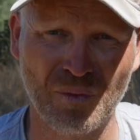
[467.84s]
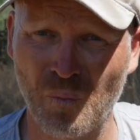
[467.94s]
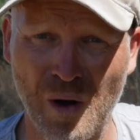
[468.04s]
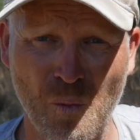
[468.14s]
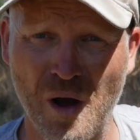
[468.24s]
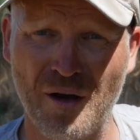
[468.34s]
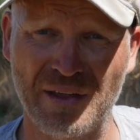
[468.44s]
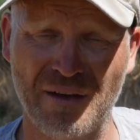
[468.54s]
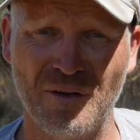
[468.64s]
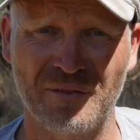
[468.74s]
well worth
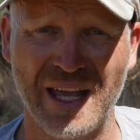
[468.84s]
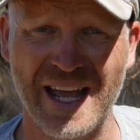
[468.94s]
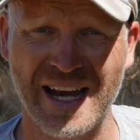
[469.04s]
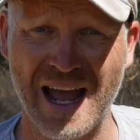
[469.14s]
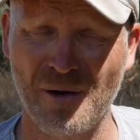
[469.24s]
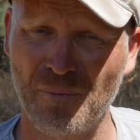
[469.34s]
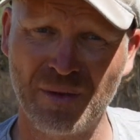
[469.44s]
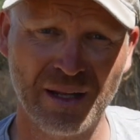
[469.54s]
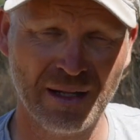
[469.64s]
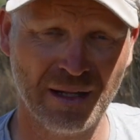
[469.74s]
the effort getting out.
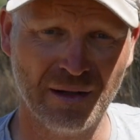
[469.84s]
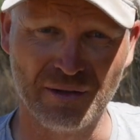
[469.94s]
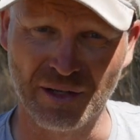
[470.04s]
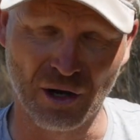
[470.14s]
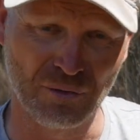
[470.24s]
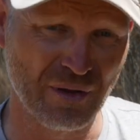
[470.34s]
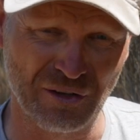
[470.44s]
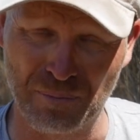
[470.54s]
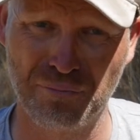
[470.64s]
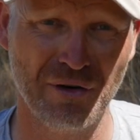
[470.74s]
You know,
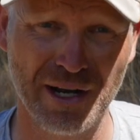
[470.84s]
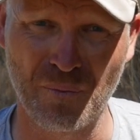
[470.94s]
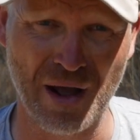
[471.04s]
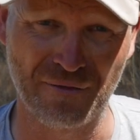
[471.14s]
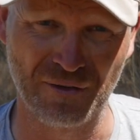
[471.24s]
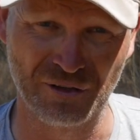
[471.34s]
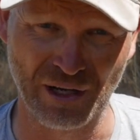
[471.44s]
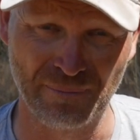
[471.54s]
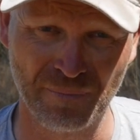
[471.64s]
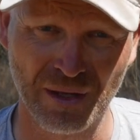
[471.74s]
it's a brilliant way of
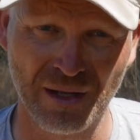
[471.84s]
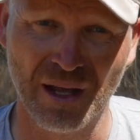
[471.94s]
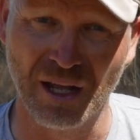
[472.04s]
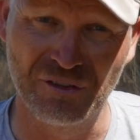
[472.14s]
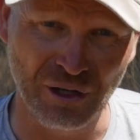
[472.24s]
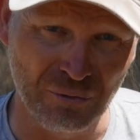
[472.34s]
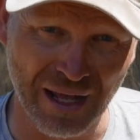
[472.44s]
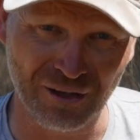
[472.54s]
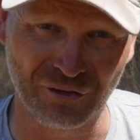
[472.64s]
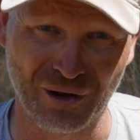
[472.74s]
fishing. Until
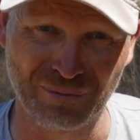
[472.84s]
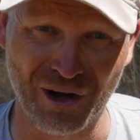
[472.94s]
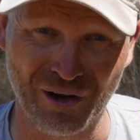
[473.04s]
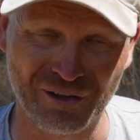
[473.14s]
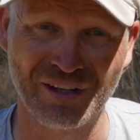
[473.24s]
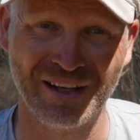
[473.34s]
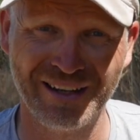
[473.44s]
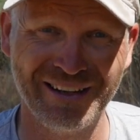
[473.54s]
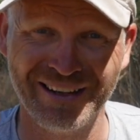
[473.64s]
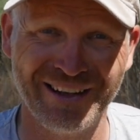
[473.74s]
next time guys,
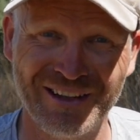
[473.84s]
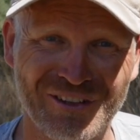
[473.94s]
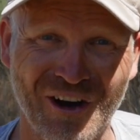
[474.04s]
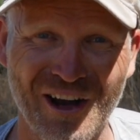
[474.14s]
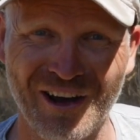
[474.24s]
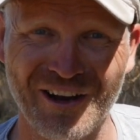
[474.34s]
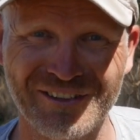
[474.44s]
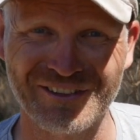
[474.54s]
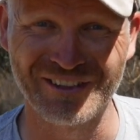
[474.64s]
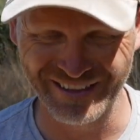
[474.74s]
tight
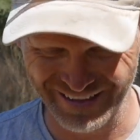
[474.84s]
lines.